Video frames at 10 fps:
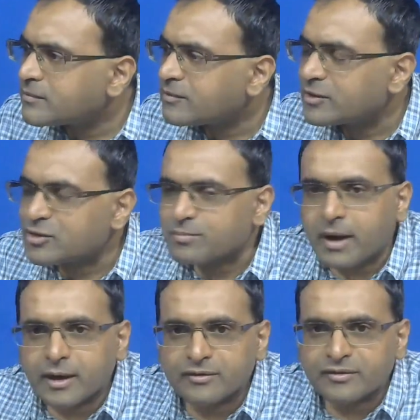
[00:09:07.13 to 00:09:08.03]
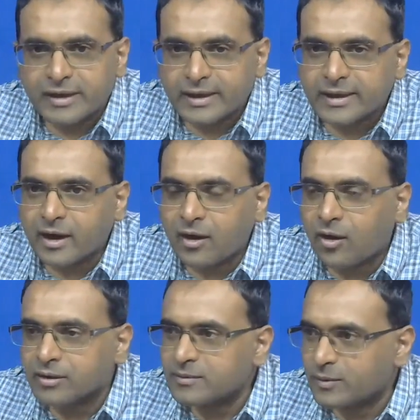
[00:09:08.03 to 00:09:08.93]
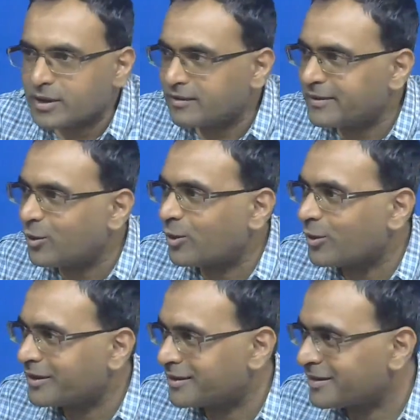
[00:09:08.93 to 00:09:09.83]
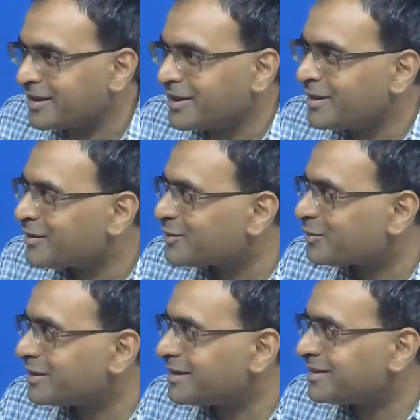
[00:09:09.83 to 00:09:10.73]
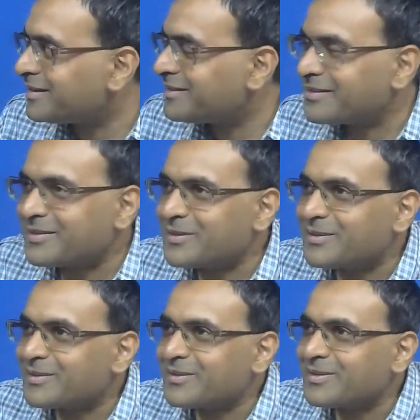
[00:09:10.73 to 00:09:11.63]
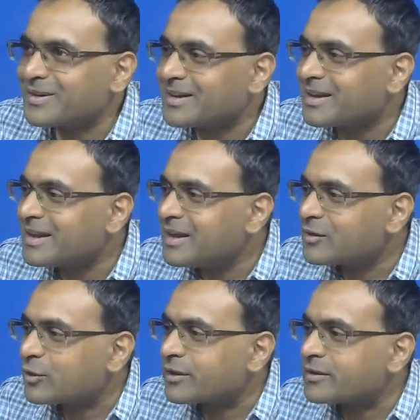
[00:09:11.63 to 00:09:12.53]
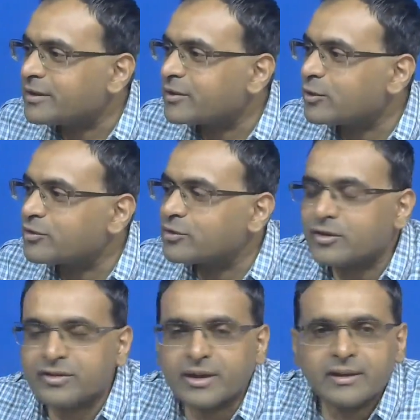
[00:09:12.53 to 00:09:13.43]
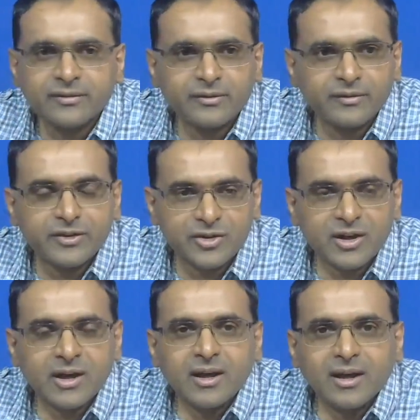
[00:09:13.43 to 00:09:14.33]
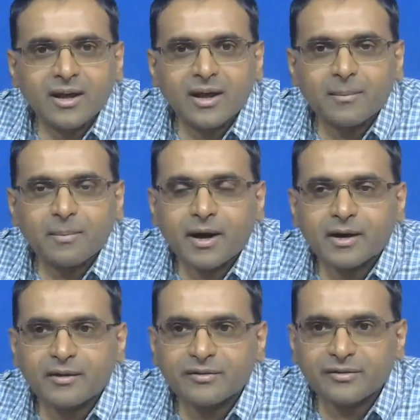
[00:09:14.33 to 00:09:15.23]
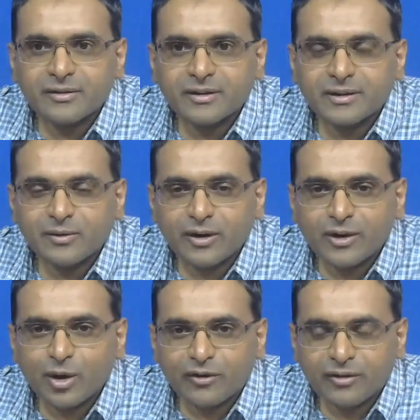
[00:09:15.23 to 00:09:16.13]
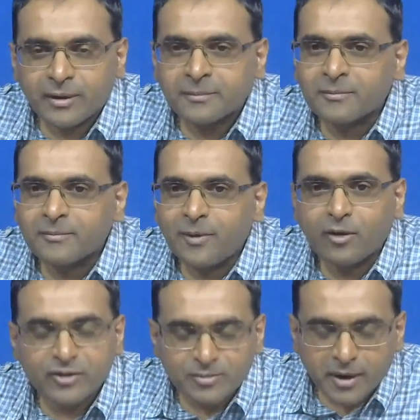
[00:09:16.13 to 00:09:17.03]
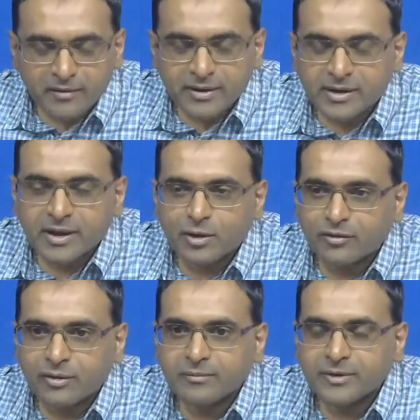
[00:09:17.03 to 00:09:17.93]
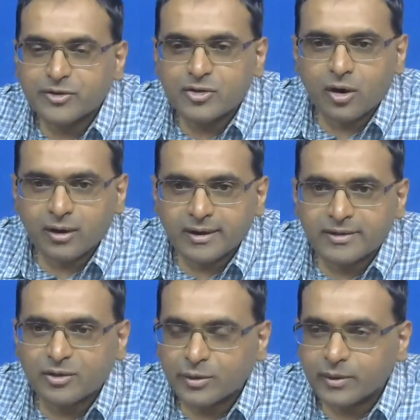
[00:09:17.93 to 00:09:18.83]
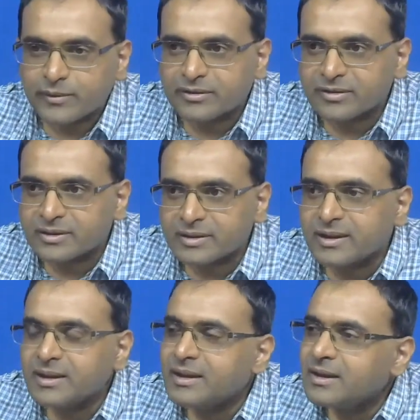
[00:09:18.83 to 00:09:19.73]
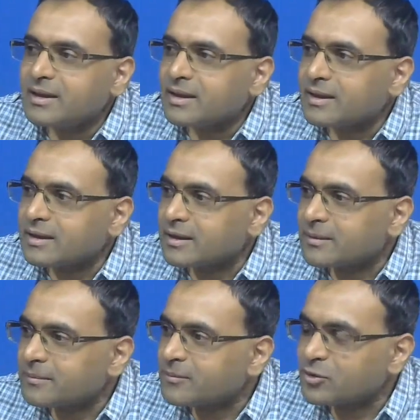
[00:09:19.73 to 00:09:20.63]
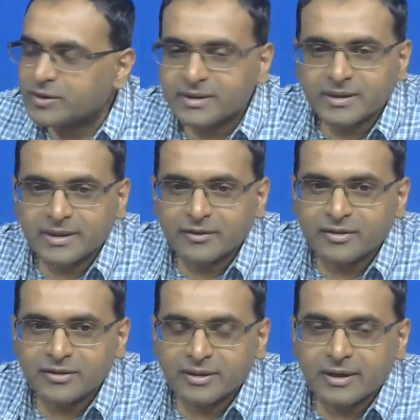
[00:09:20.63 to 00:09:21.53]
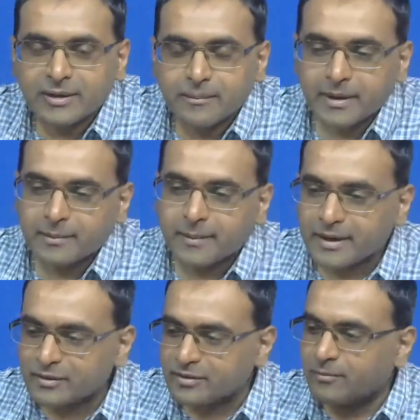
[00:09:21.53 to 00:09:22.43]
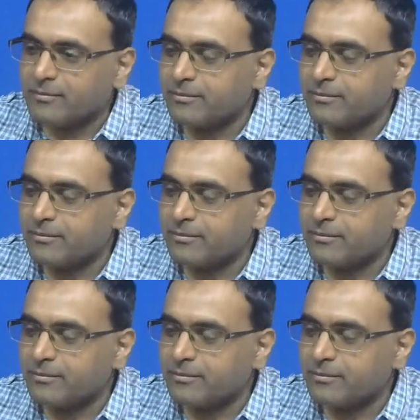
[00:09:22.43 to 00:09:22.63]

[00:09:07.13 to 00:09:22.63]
Which part of India or the world? We don't know here. So we can introduce yourself, which part of the world you're from, or which part of India you're from, which college or university, so that it gives us, it makes us